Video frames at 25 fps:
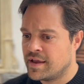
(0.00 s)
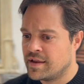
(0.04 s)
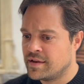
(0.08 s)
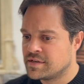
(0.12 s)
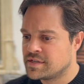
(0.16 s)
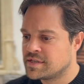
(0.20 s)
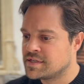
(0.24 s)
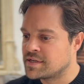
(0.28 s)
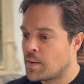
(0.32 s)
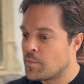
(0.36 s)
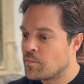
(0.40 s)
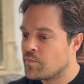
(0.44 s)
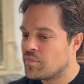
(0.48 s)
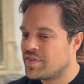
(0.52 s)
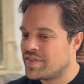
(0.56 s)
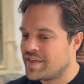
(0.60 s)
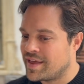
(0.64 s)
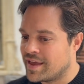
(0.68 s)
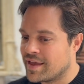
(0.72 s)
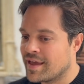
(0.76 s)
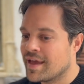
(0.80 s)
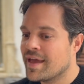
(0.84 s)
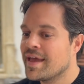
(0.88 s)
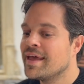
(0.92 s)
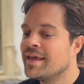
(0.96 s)

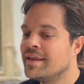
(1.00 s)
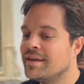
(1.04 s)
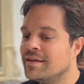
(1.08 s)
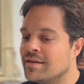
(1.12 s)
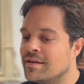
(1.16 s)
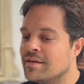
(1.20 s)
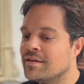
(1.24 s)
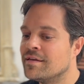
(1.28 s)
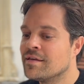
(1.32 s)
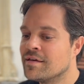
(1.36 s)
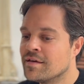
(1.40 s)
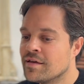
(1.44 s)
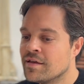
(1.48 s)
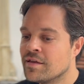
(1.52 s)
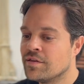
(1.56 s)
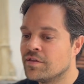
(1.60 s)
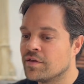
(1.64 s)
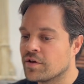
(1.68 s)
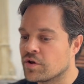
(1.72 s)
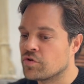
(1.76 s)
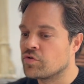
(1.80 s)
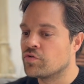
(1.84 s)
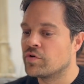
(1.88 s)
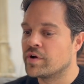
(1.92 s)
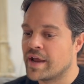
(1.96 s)
Something in the
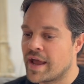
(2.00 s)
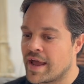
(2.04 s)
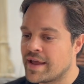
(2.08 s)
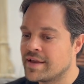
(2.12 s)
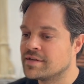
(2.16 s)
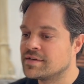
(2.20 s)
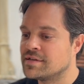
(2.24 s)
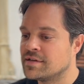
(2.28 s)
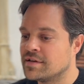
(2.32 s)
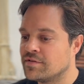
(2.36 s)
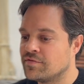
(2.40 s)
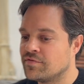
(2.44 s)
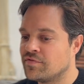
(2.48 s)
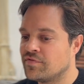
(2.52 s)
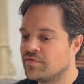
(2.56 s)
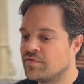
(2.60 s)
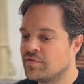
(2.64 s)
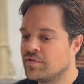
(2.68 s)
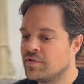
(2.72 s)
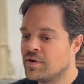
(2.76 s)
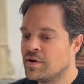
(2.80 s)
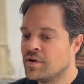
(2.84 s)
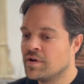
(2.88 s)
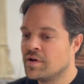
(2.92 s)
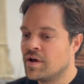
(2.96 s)
creative
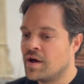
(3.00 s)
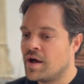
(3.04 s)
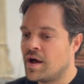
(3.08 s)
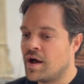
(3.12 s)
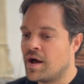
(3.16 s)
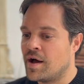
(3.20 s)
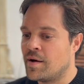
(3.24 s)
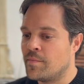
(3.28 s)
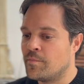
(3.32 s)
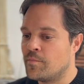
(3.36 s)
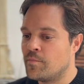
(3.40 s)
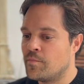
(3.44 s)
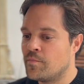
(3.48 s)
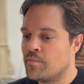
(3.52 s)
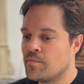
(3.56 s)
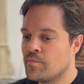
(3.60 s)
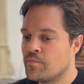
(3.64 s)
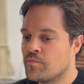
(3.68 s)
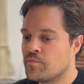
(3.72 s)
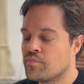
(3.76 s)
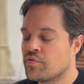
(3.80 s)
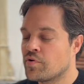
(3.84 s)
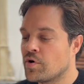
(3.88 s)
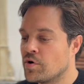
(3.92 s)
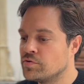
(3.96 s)

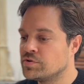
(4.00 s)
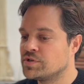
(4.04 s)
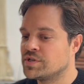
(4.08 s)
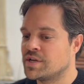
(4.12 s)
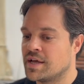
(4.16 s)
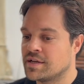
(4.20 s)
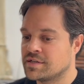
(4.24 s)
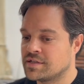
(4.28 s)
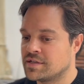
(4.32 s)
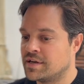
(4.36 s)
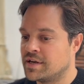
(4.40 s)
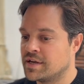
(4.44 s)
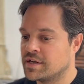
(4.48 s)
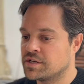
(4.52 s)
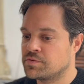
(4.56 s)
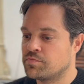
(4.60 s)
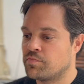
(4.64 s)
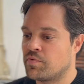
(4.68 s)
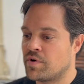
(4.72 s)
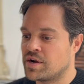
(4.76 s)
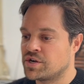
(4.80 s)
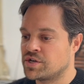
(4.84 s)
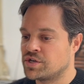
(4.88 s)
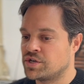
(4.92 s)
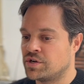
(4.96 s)
process and
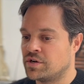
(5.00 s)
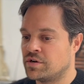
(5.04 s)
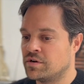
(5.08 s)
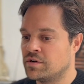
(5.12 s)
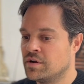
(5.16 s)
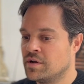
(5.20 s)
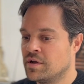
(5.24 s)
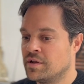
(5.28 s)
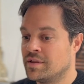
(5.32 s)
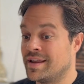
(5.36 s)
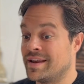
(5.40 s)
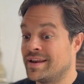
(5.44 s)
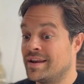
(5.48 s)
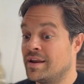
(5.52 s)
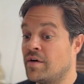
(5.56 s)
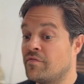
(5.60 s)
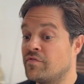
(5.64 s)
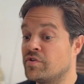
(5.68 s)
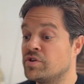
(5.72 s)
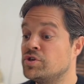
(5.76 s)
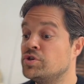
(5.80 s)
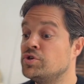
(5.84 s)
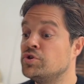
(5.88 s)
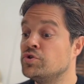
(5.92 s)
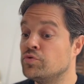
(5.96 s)
expression that another
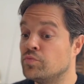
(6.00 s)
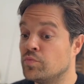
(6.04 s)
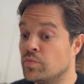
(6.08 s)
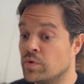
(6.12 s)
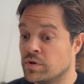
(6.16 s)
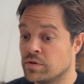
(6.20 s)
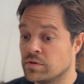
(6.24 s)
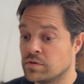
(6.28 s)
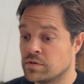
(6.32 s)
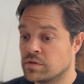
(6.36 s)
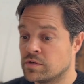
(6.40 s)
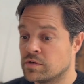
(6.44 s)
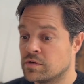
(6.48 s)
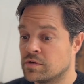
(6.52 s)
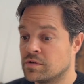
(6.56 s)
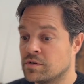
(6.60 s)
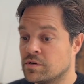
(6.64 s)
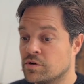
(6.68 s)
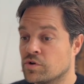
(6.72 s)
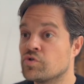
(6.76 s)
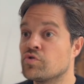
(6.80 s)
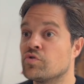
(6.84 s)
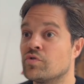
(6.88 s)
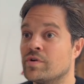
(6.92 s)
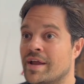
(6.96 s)
human's
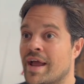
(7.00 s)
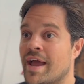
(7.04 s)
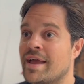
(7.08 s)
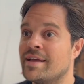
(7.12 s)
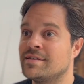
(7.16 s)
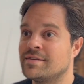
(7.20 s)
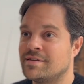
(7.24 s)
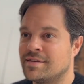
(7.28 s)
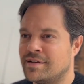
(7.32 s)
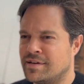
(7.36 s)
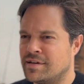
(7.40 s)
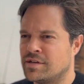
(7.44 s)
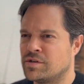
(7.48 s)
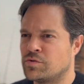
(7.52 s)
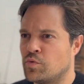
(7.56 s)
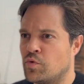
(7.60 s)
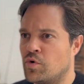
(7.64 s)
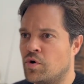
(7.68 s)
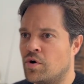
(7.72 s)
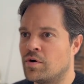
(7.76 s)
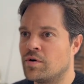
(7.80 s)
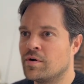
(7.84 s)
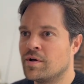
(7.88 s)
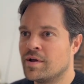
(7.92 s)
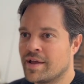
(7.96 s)
created is
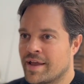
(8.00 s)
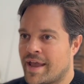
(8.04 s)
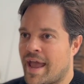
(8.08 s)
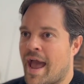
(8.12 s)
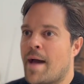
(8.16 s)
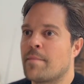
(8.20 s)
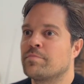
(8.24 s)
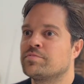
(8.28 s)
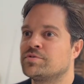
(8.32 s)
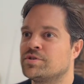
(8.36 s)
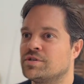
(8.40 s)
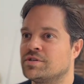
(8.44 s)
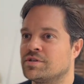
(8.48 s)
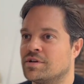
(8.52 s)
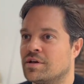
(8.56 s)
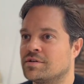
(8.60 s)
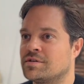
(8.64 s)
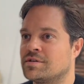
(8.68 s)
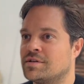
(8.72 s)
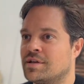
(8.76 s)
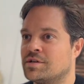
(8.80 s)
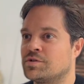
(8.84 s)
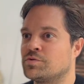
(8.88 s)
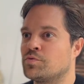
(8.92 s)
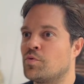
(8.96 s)
what captures us.
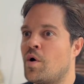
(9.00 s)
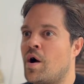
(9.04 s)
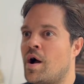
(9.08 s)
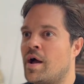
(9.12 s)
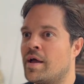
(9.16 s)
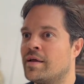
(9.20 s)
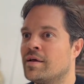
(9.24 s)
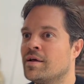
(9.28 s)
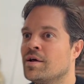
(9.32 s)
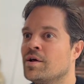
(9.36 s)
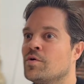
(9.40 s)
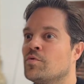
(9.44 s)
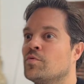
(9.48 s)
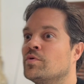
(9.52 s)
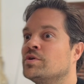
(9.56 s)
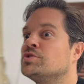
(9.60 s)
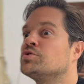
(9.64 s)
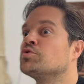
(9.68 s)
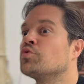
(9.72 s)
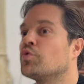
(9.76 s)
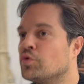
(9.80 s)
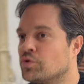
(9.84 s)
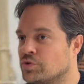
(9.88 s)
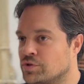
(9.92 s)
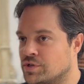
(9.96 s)
That's why we're
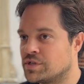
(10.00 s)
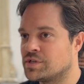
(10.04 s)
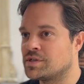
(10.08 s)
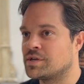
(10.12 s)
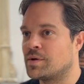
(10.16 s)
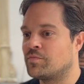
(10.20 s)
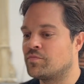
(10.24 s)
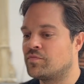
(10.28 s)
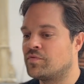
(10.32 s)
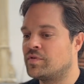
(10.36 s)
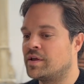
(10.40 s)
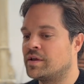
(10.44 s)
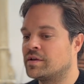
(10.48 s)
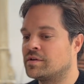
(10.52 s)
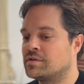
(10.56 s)
drawn to something.